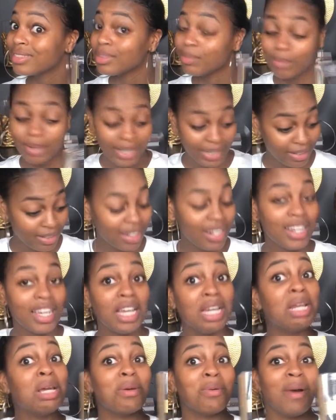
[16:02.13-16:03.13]
But
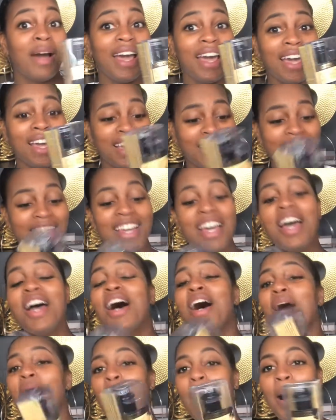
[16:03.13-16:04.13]
anyway,
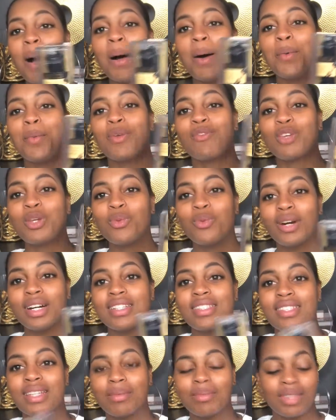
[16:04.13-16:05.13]
if you
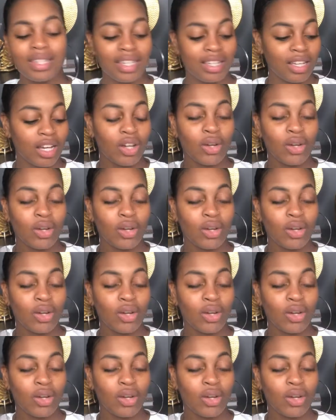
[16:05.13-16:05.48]
want something,